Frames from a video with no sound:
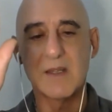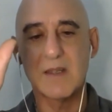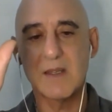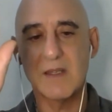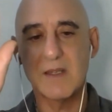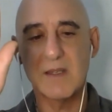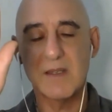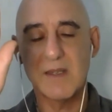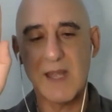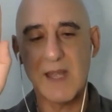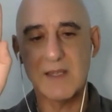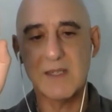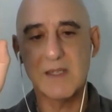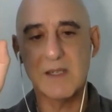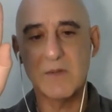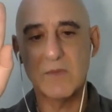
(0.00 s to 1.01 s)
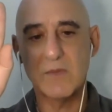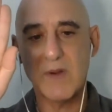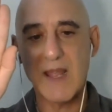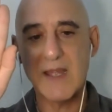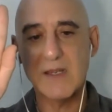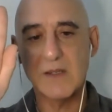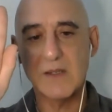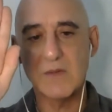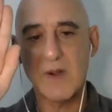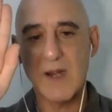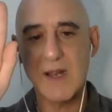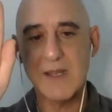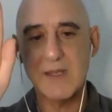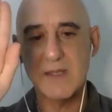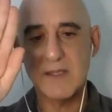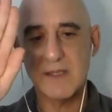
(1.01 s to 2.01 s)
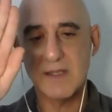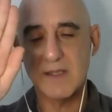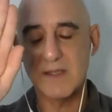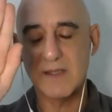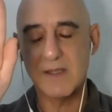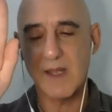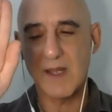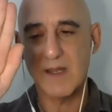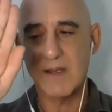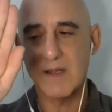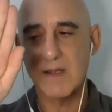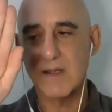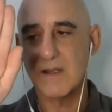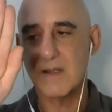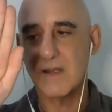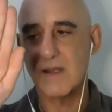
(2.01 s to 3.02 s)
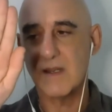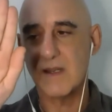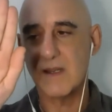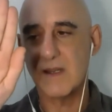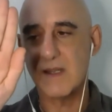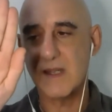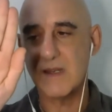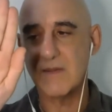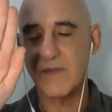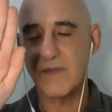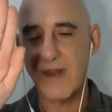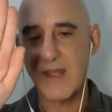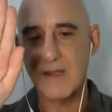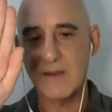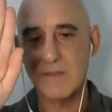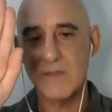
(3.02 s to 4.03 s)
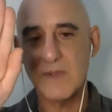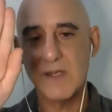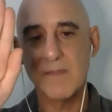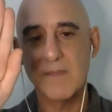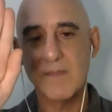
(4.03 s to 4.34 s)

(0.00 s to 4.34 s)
then that's kind of red and raised and inflamed.